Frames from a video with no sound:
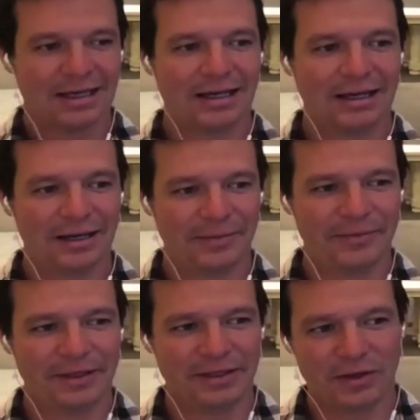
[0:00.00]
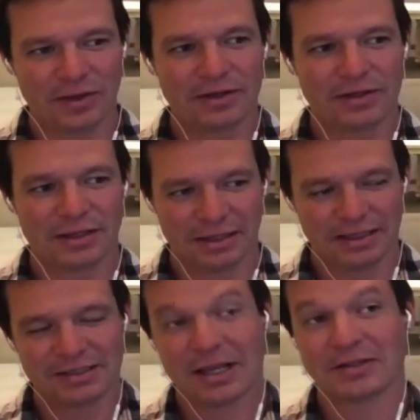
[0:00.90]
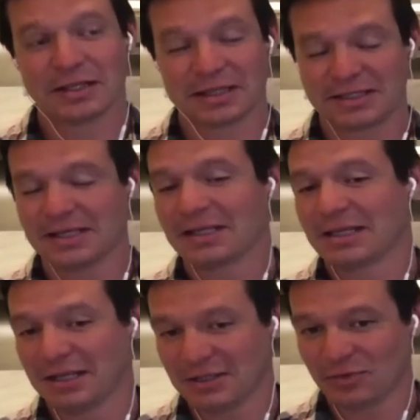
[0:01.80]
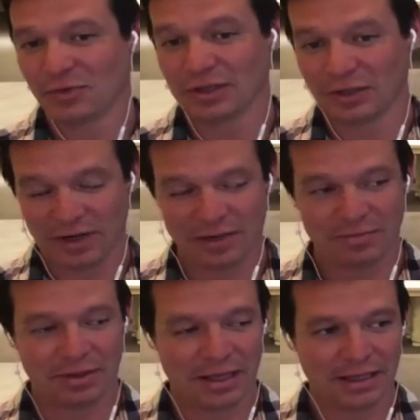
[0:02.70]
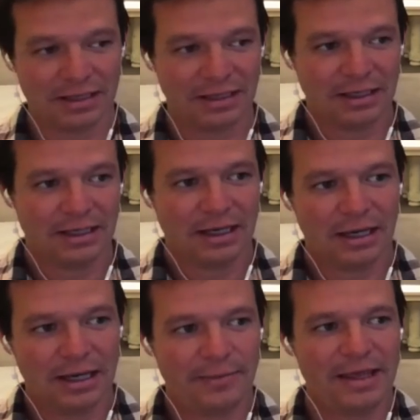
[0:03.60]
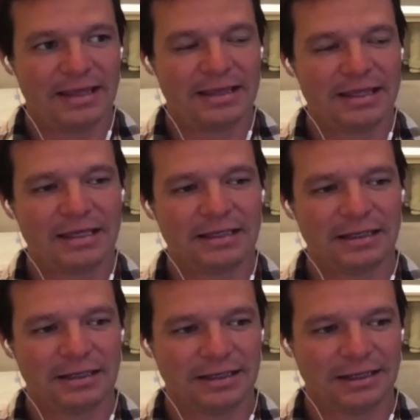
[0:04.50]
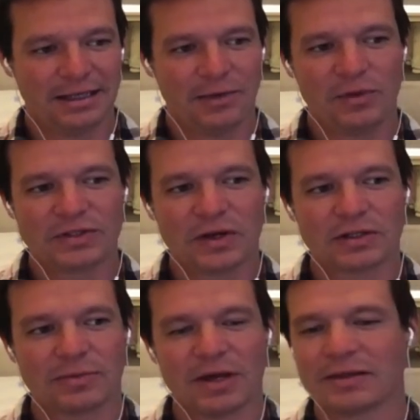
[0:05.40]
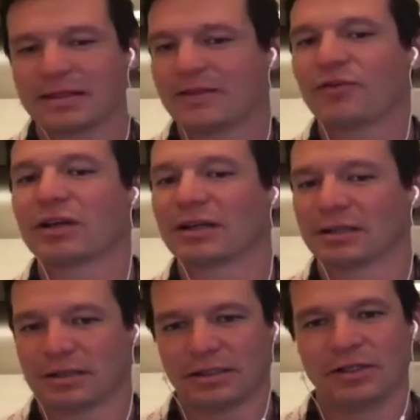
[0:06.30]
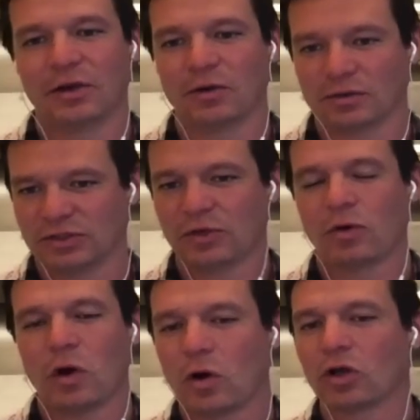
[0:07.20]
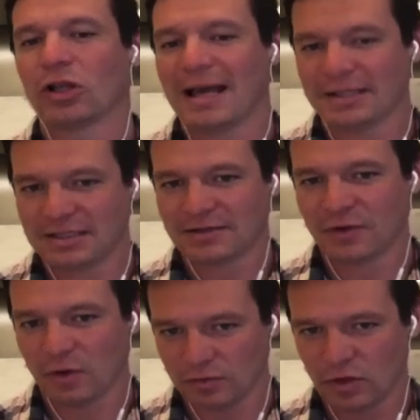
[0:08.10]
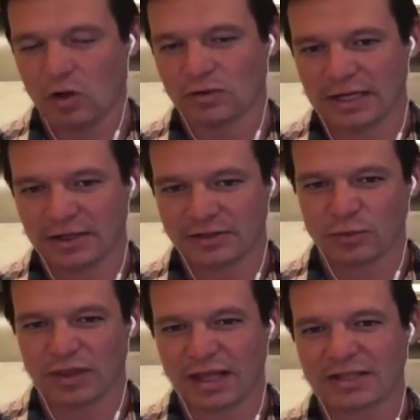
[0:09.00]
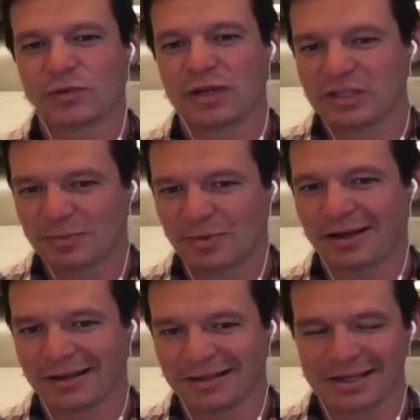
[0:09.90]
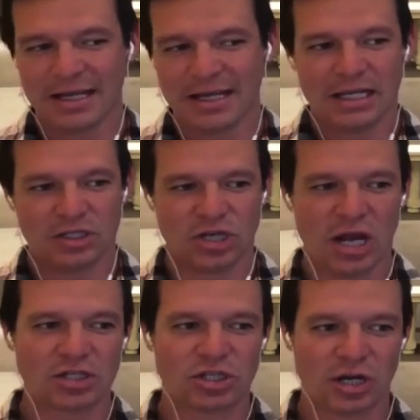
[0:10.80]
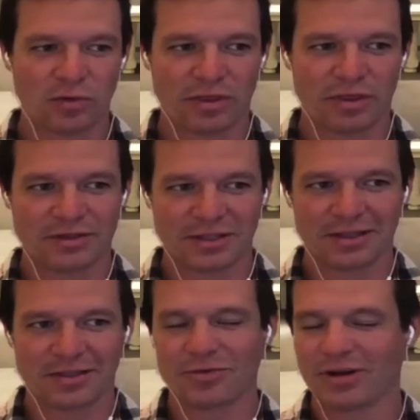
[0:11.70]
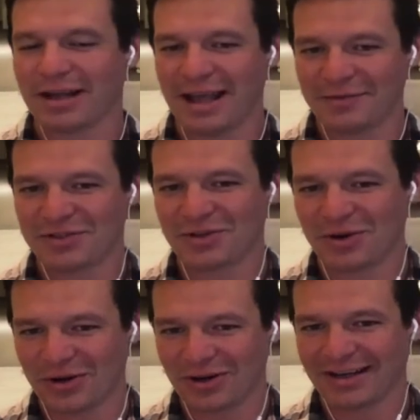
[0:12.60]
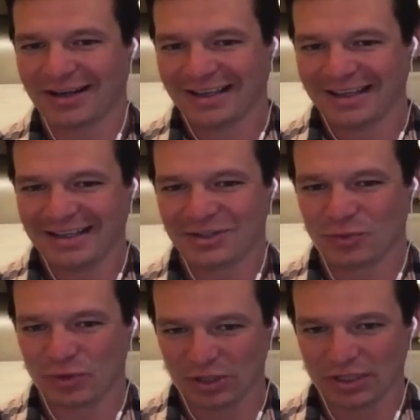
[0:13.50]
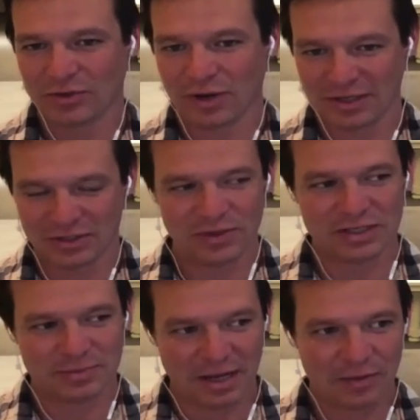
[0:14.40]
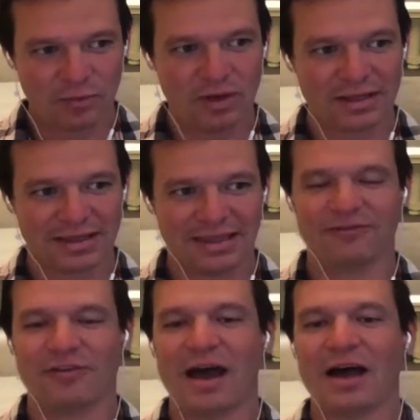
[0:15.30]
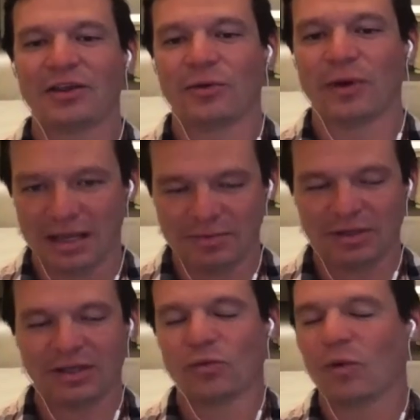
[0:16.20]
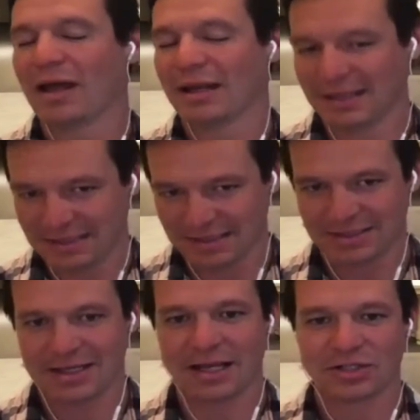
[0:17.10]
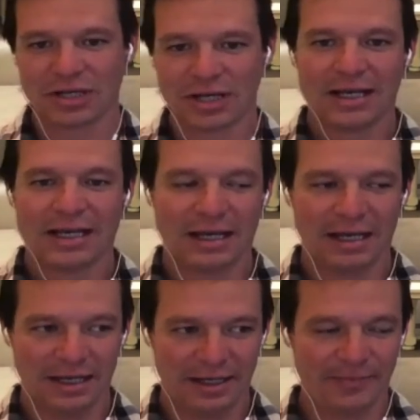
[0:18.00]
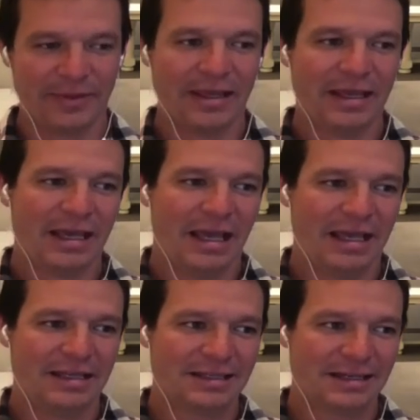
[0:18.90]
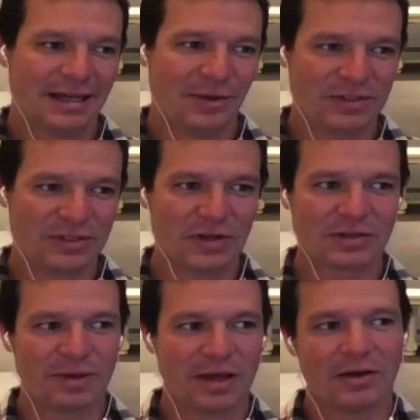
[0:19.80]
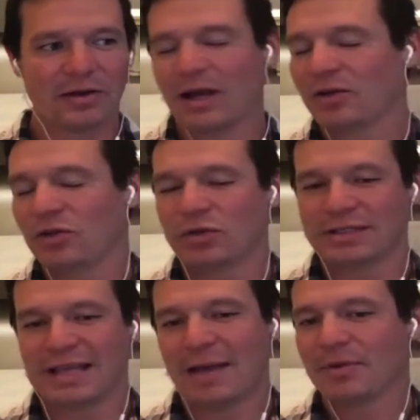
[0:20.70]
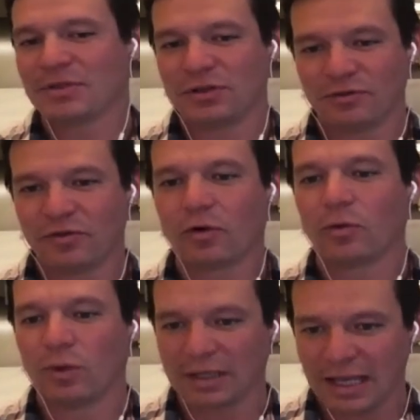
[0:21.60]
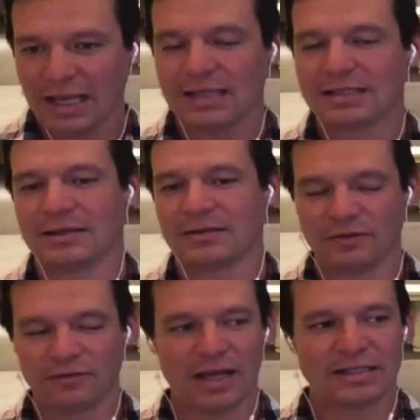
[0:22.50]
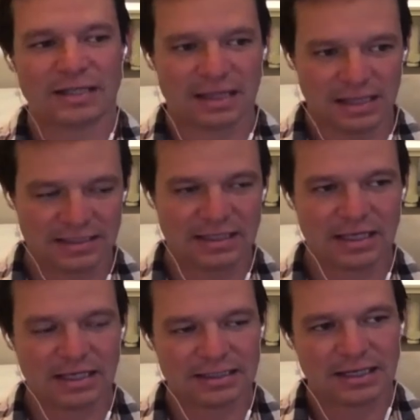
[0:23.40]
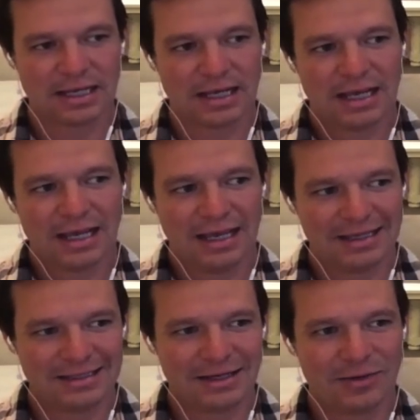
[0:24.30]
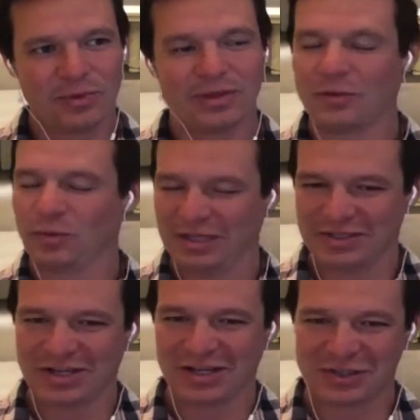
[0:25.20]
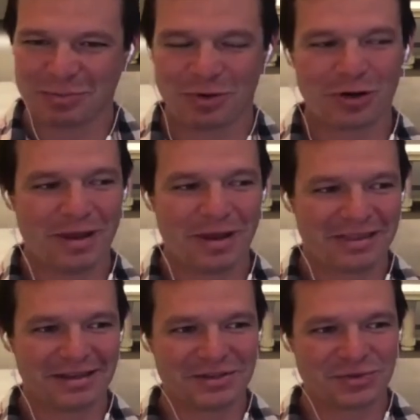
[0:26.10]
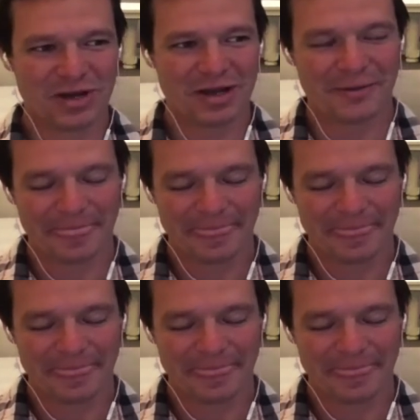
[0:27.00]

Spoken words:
You know, there it sounds like the syndicate is a really great play. And then we talked about the different, you know, so-called classes of hotels and where that sweet spot is. And Josh shared with us that the 3.5-star is a really great sweet spot, with the value add being weddings and such. And we talked about how you could tap into your 401k to even invest in these things. And we discussed the Burr method as well.